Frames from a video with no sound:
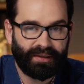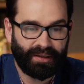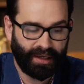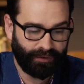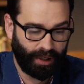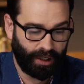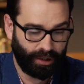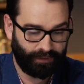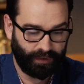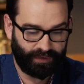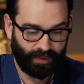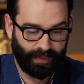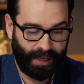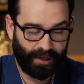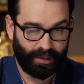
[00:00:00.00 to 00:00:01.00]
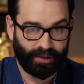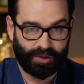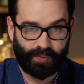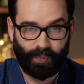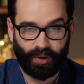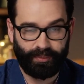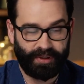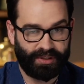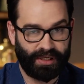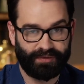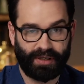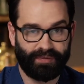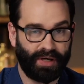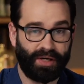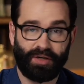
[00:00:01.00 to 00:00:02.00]
You have 150 men on a sport means you
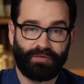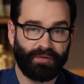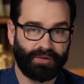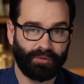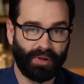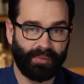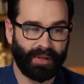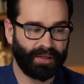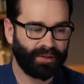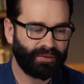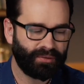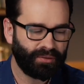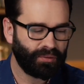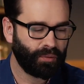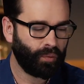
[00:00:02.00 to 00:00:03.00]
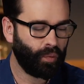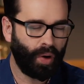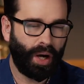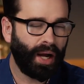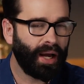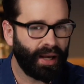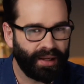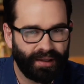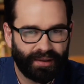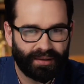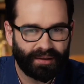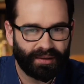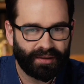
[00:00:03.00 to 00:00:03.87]
have to have 150 women. Why?